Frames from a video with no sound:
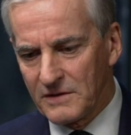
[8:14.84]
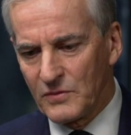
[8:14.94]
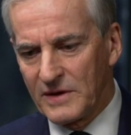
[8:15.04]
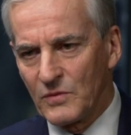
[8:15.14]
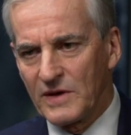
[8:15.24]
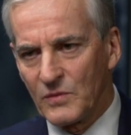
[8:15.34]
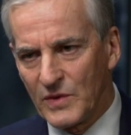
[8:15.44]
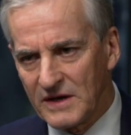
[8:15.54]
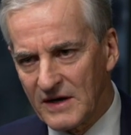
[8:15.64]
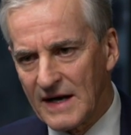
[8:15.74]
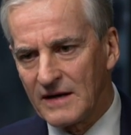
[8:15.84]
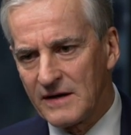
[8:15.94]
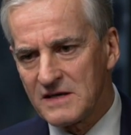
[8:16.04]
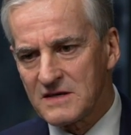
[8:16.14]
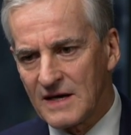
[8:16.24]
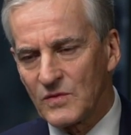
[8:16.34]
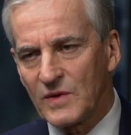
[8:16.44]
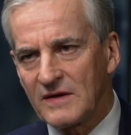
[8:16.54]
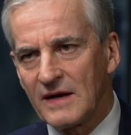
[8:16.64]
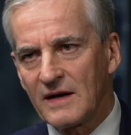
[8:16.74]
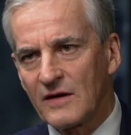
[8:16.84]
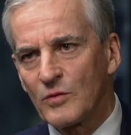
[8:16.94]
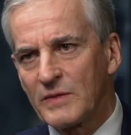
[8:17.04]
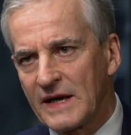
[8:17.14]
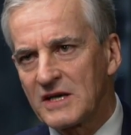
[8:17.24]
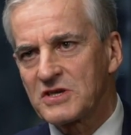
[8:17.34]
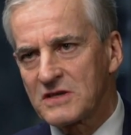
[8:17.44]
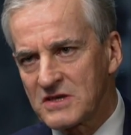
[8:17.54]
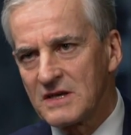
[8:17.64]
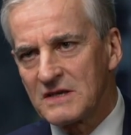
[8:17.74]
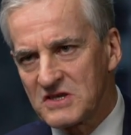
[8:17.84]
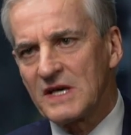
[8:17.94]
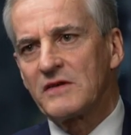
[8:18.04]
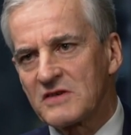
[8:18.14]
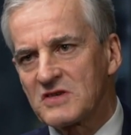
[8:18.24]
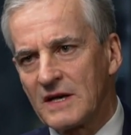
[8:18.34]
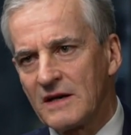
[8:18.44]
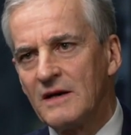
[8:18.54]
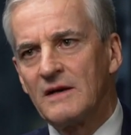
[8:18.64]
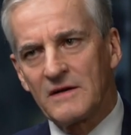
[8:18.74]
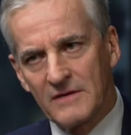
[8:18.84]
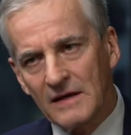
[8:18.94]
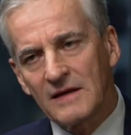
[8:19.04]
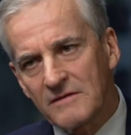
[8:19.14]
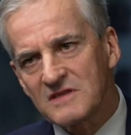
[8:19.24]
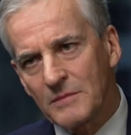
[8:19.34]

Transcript: with our allies, and we take our obligations seriously. That gives